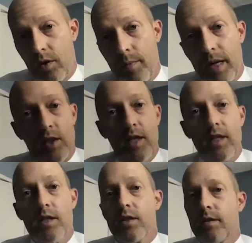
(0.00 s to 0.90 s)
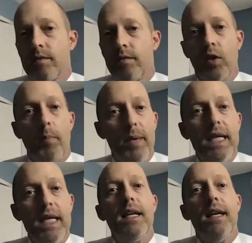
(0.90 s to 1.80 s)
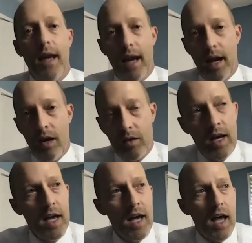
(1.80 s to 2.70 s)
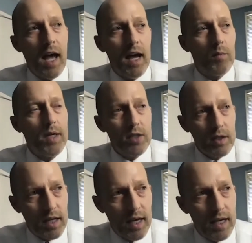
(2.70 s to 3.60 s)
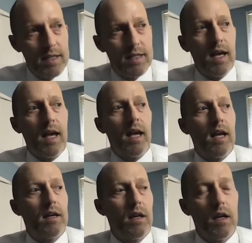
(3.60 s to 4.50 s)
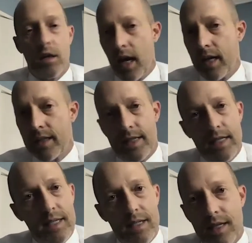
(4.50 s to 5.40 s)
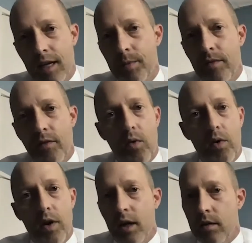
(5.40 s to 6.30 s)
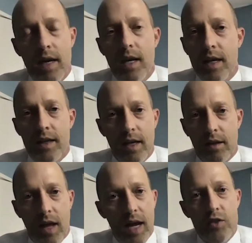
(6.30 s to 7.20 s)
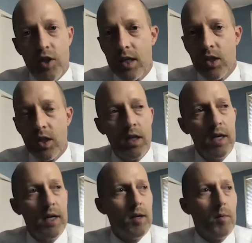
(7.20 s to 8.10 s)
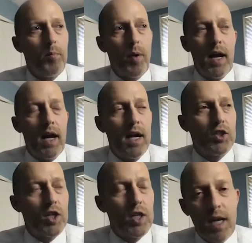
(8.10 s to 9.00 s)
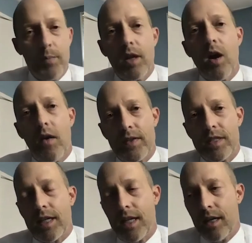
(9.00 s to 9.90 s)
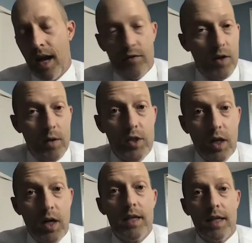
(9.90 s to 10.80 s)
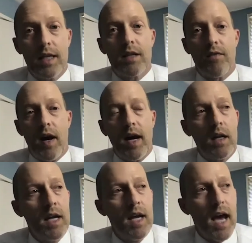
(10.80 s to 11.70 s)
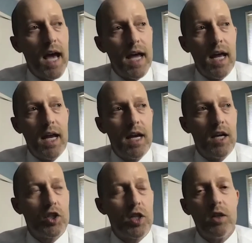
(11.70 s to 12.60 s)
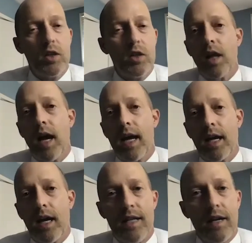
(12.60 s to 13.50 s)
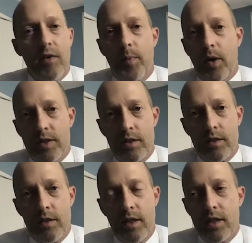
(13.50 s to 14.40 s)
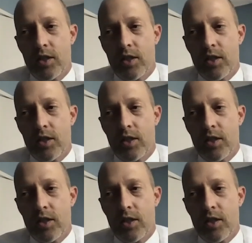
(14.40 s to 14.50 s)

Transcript: I mean, she just looked beat down. Mm-hmm. And we took the case and got a decent settlement for her, not, not anything life changing, but she came in the office to get, after it was done, to get the file. And she looked like a different person. Yeah.